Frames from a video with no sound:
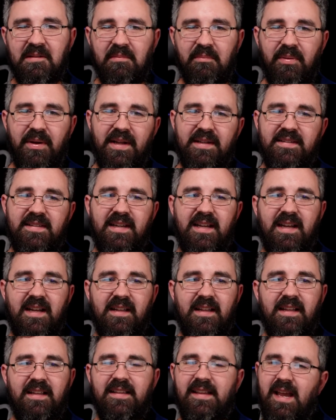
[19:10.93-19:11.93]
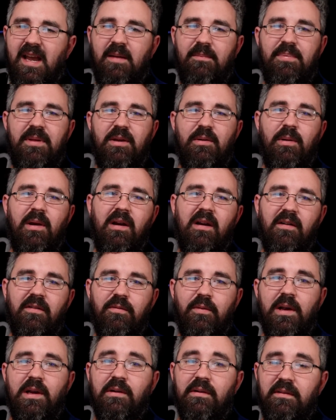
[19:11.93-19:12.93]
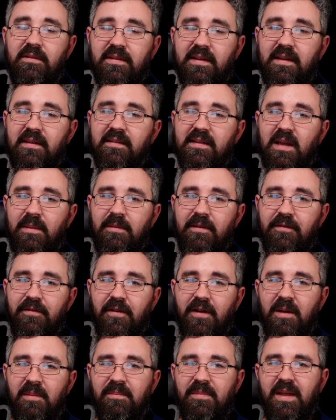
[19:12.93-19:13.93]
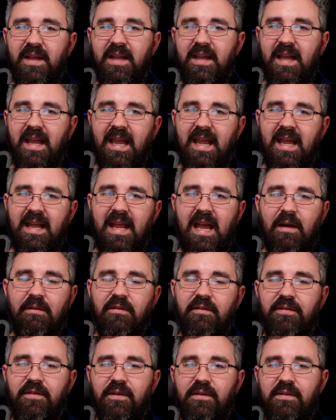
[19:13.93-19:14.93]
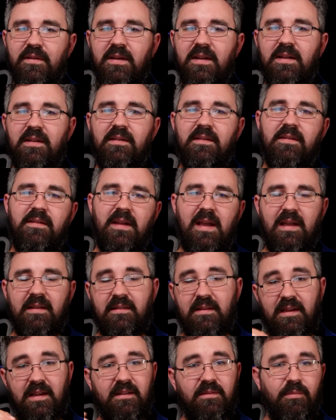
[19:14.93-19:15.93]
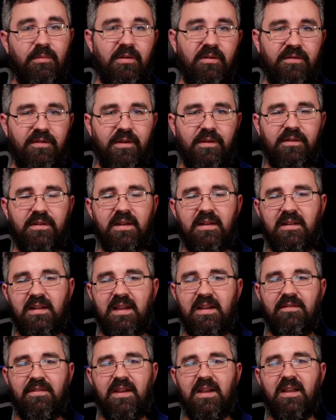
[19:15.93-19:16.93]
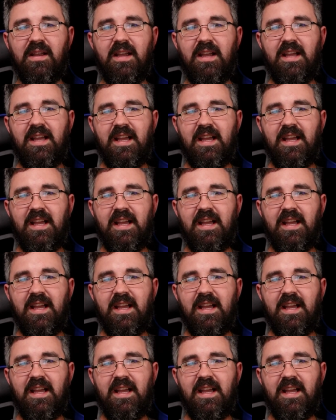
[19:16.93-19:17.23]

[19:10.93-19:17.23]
But yeah, be aware of where your sun is coming from and how diffused it is as it gets more diffused in the evening.